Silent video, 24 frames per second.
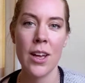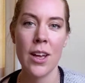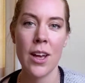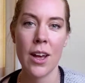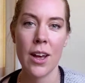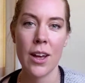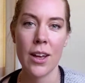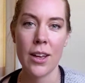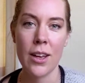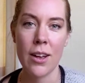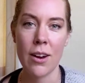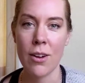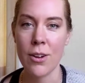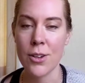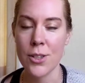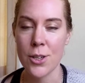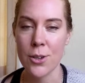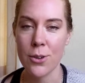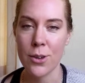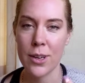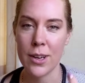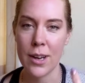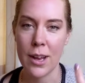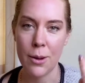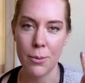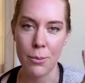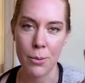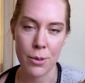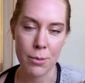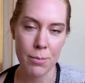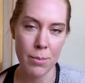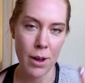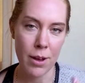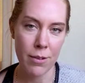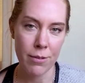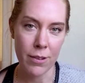It also can help with
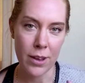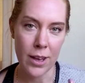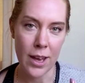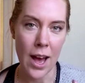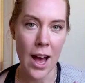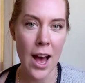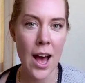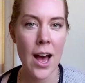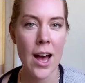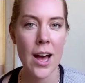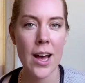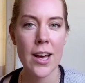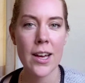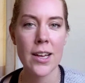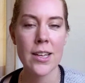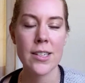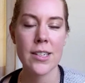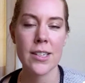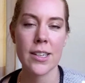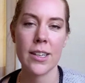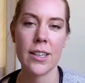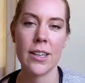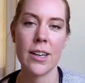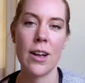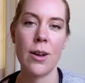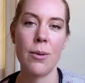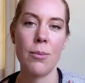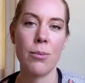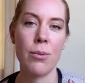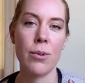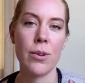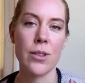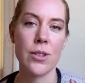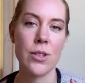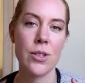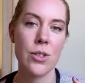puffy eyes, it can help
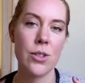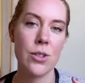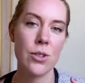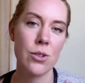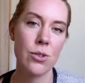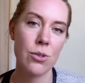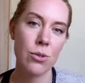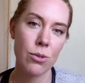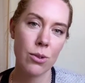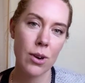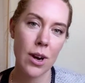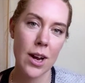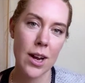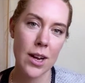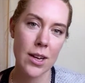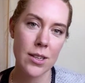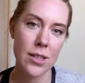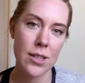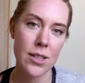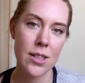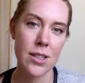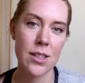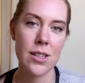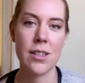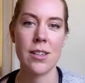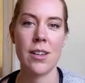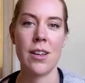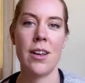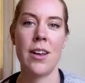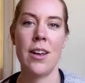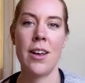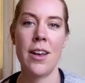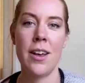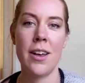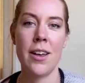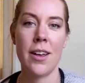with stress,
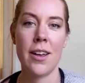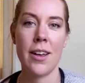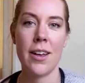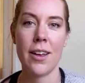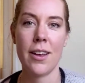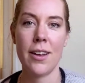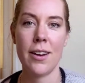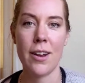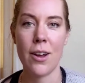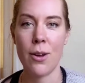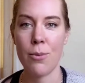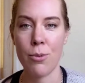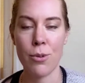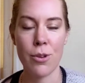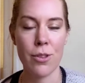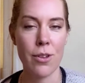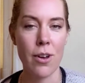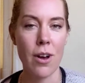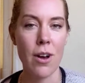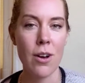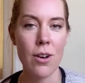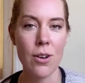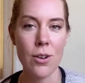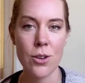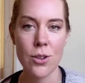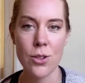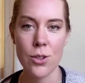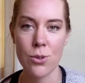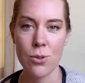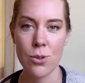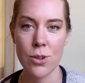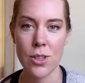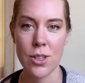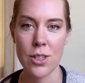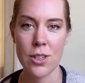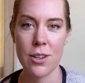it can help with all
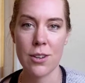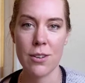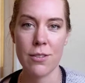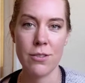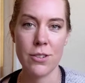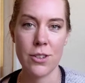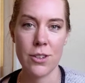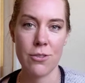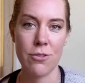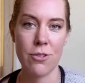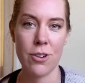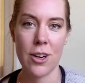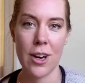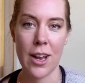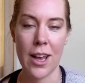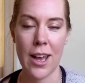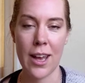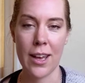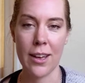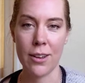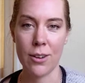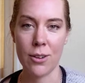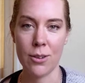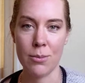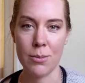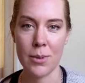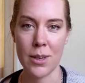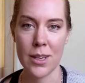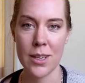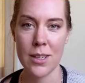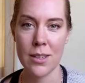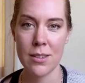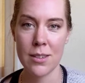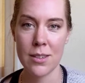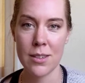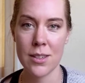sorts of different
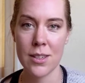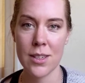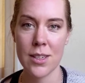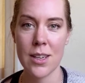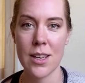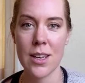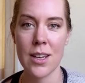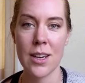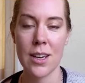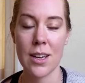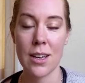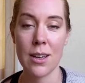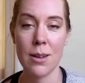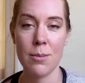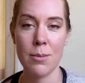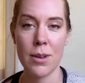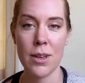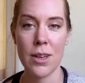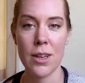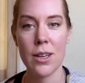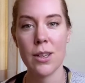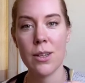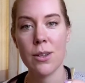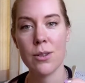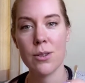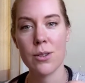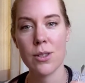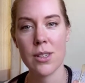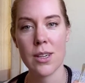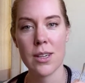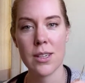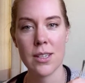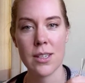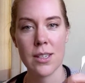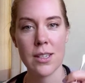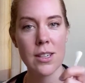ailments, and it can be used
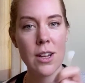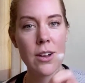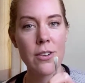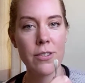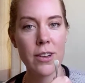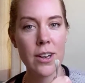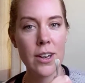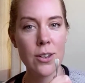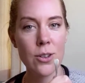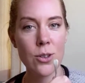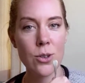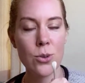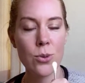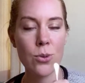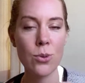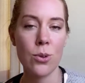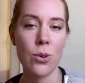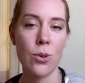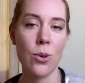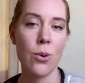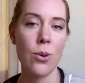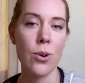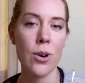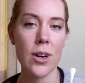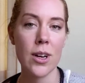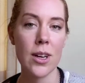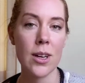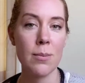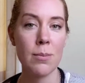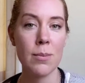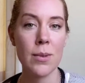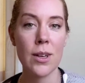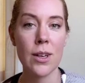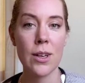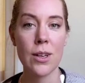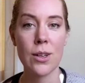as a self-care tool, or it can
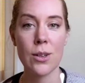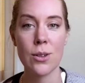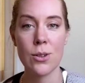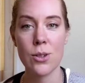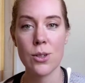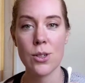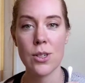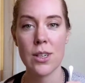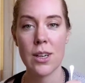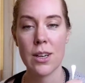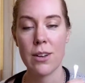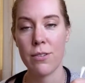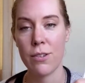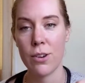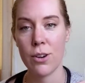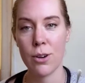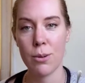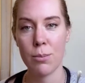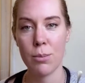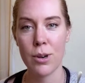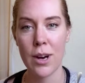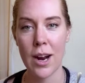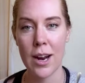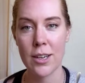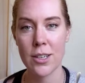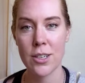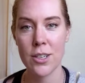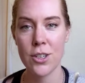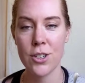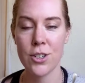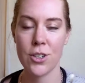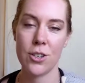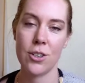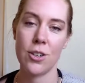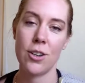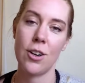be used if you're a
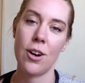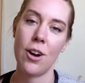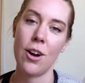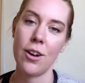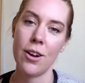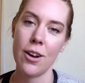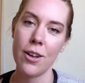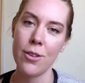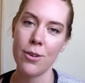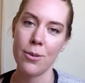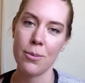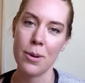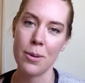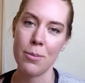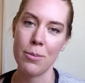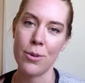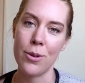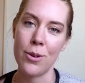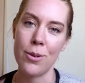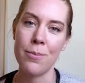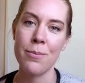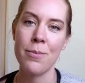practitioner on other people.